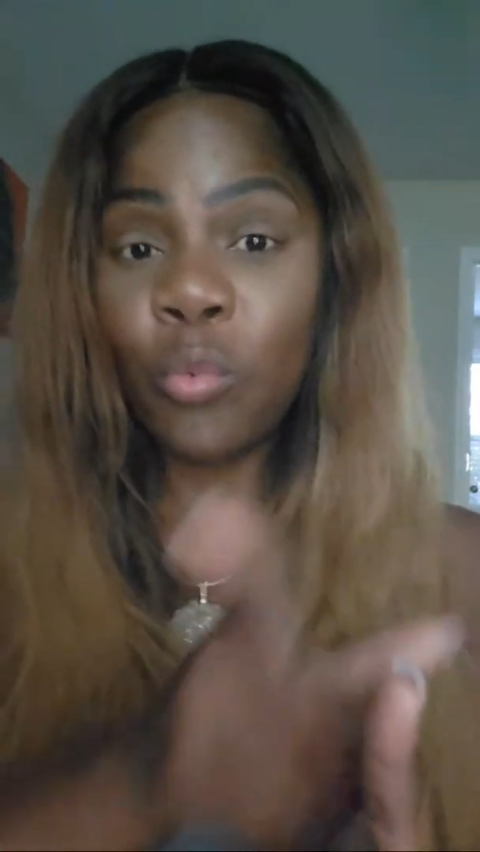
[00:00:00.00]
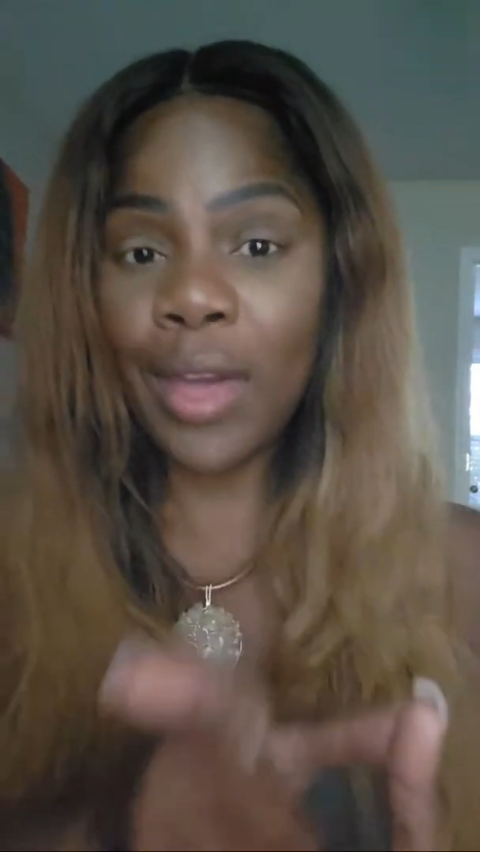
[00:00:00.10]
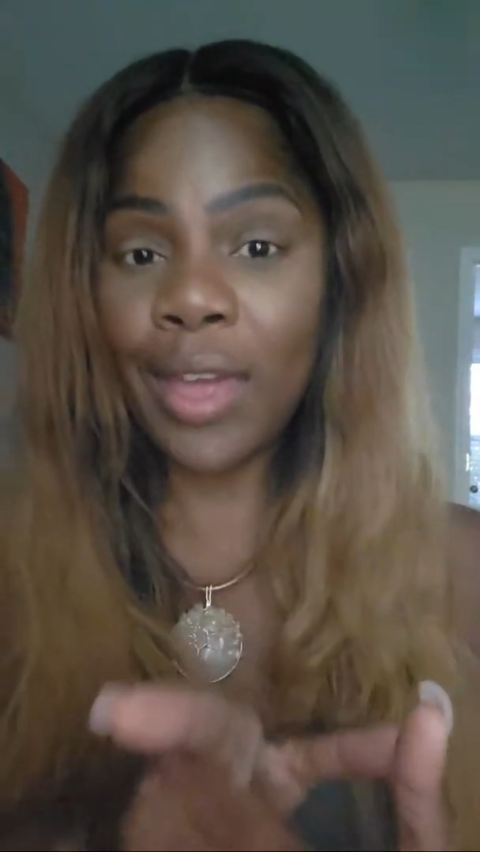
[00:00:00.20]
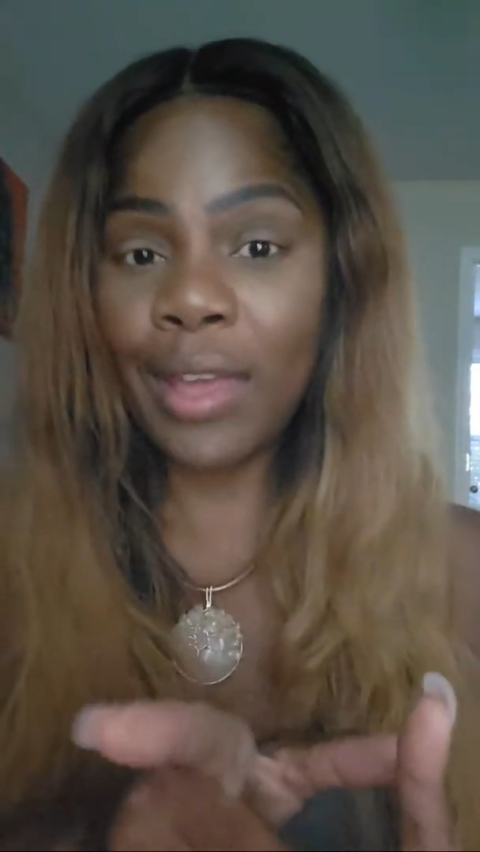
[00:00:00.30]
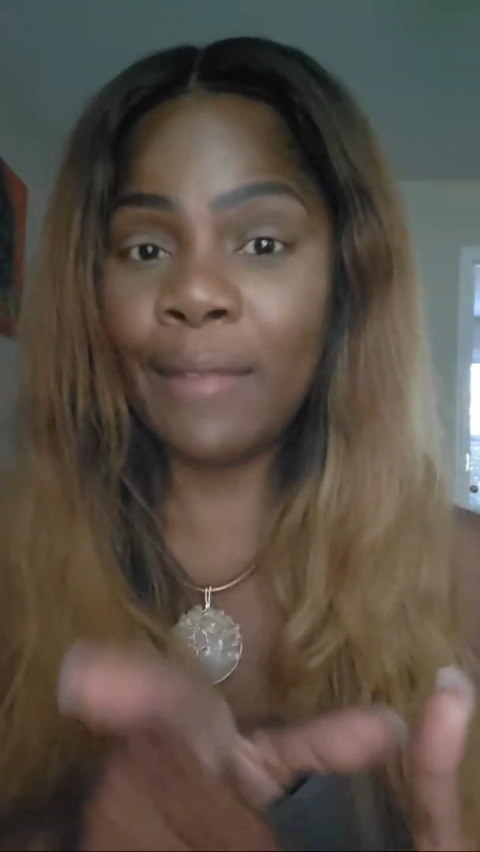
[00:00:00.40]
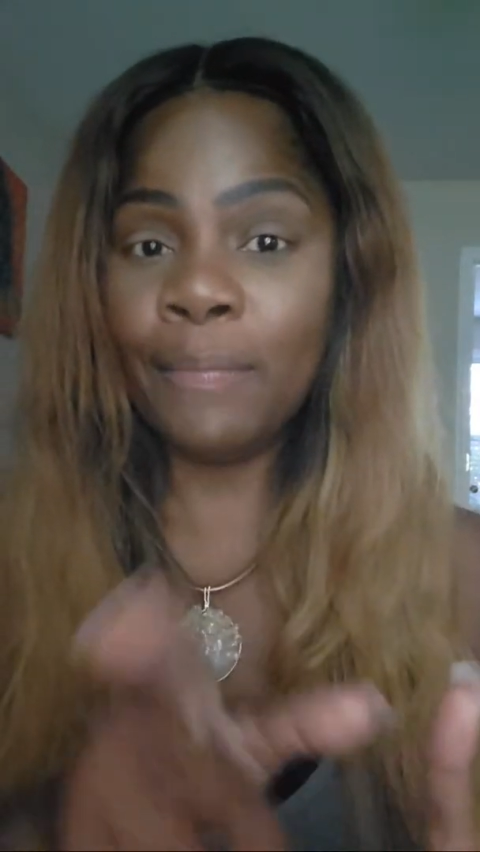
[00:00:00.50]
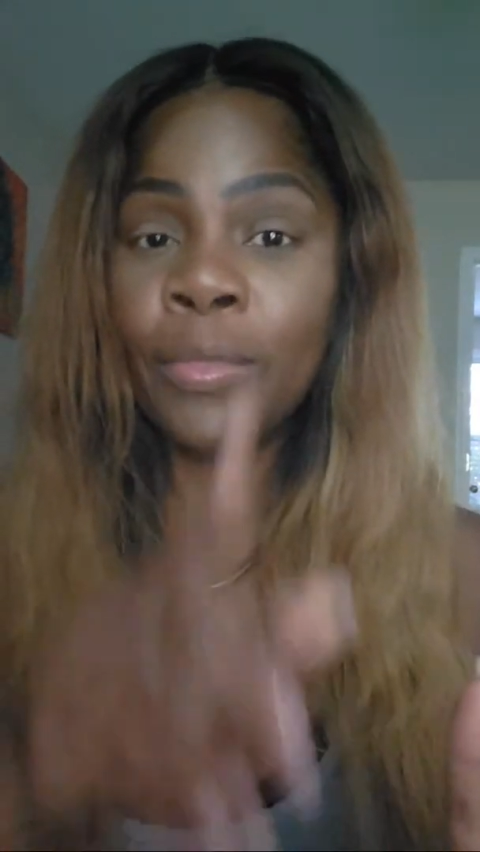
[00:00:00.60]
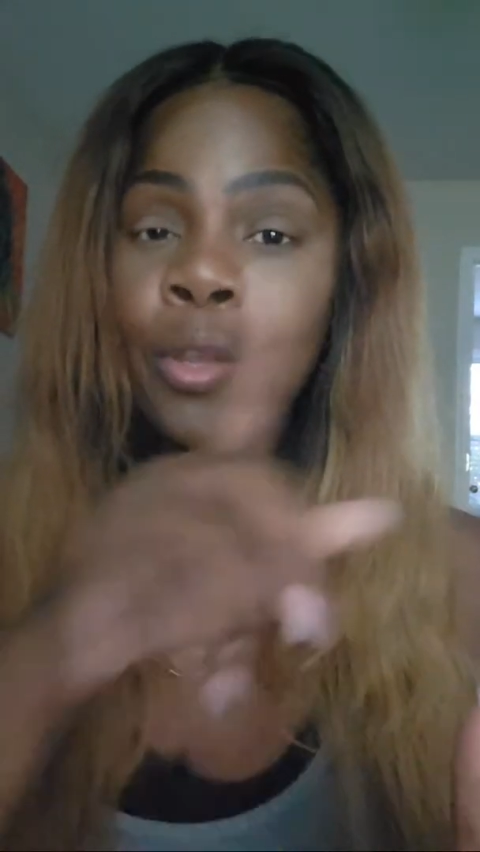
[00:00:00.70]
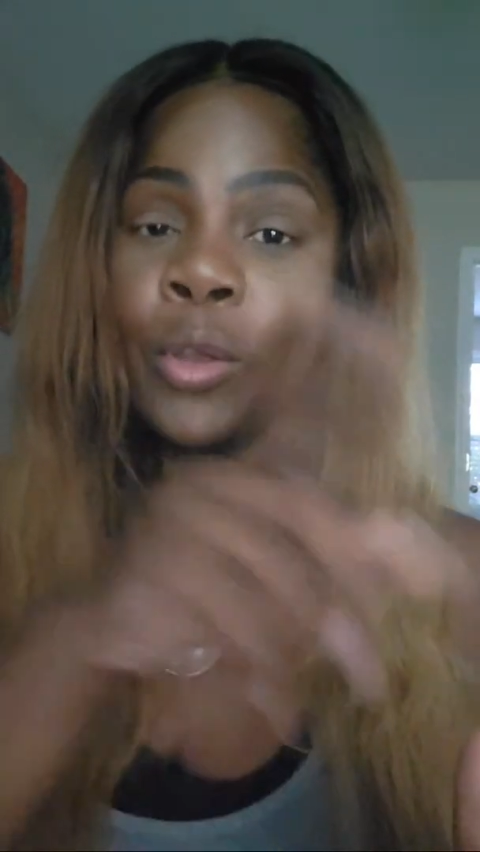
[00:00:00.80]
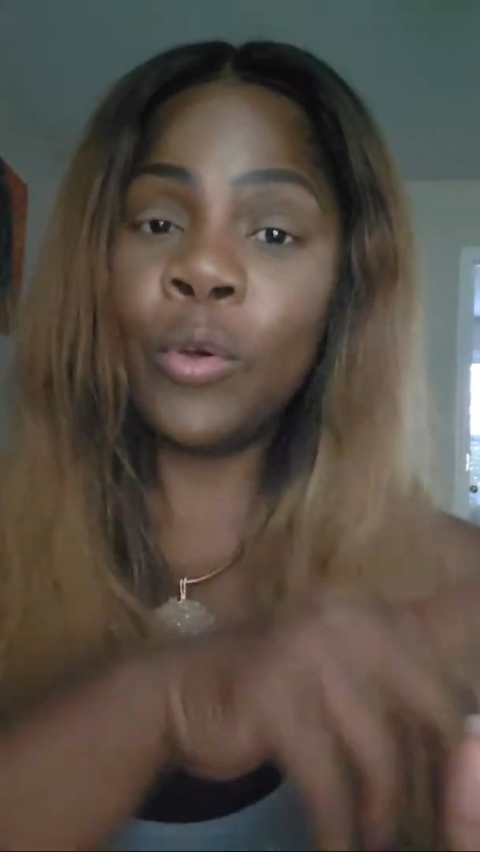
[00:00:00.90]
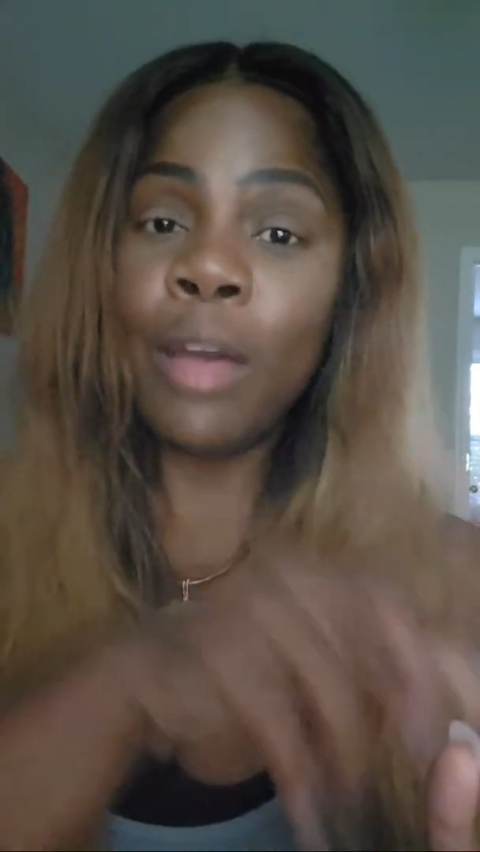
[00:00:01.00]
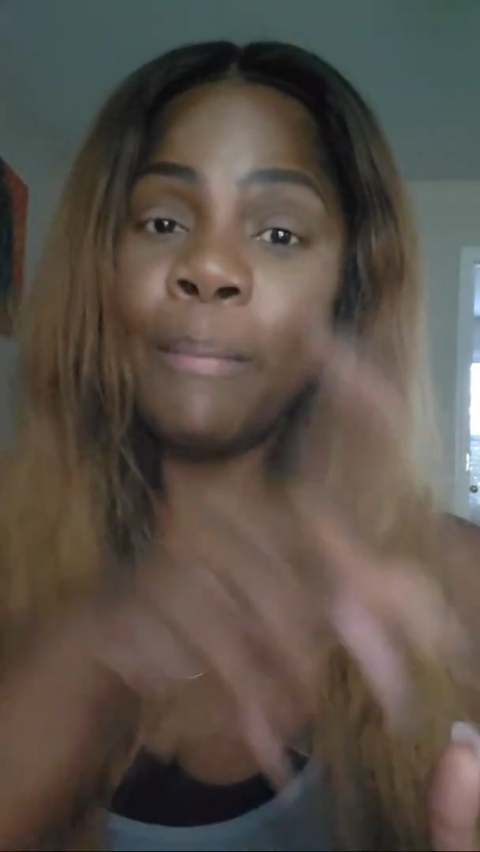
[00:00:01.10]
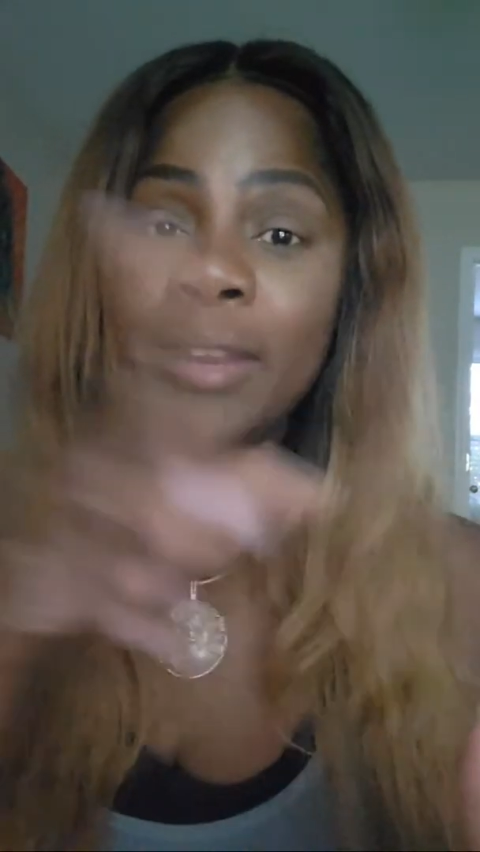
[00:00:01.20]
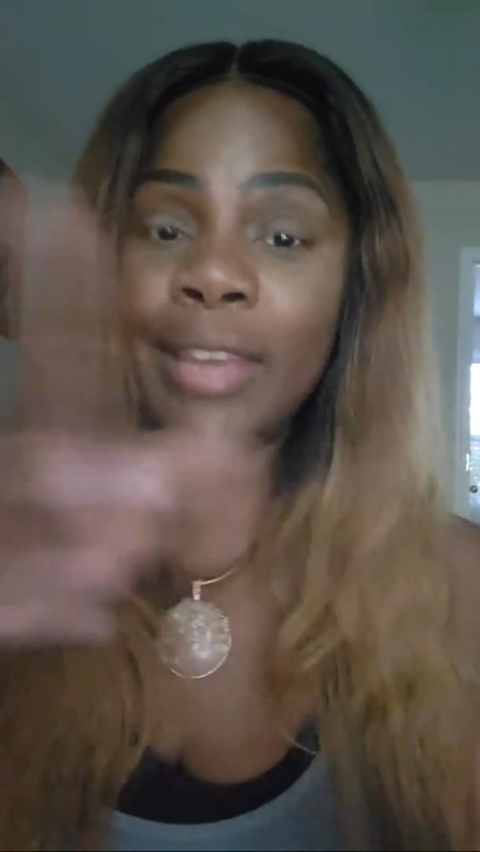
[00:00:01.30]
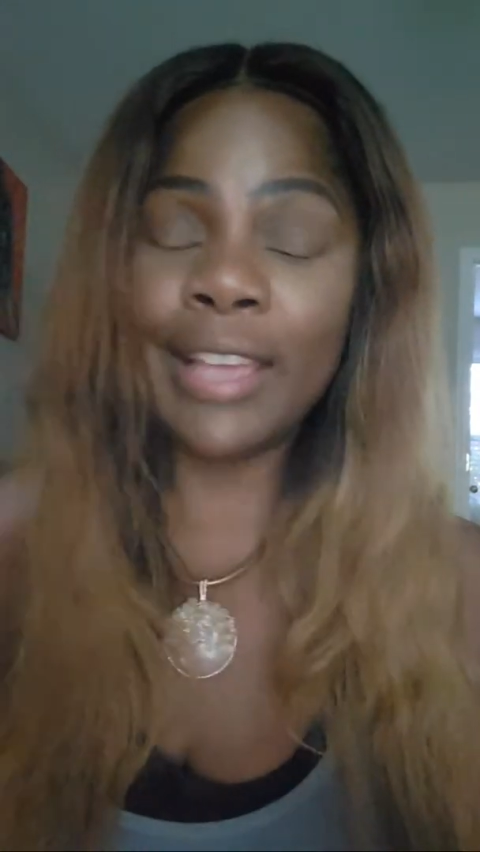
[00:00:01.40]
way, who have been,